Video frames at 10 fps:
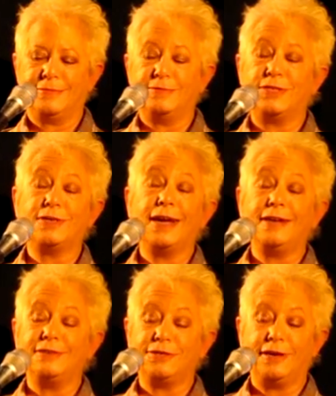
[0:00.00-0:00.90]
We tried
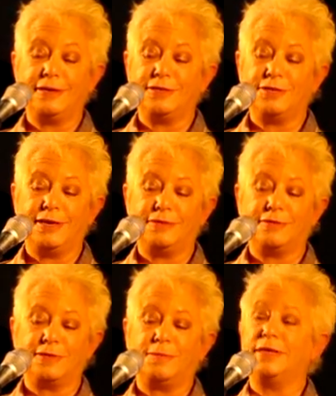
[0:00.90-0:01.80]
and tried and tried to
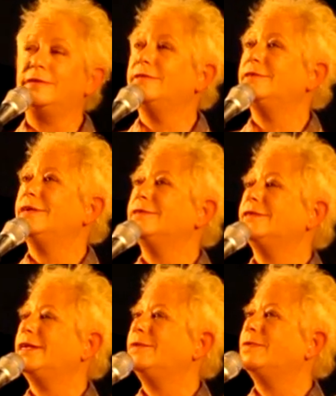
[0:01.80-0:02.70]
explain to the sales
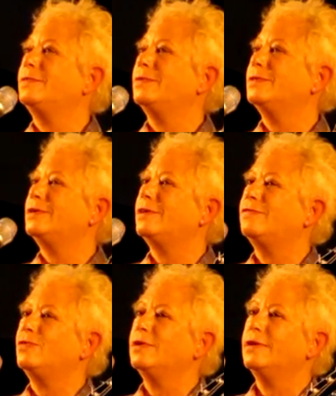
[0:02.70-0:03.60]
lady what we were looking
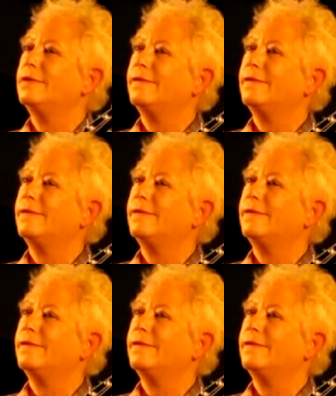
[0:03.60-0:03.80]
for.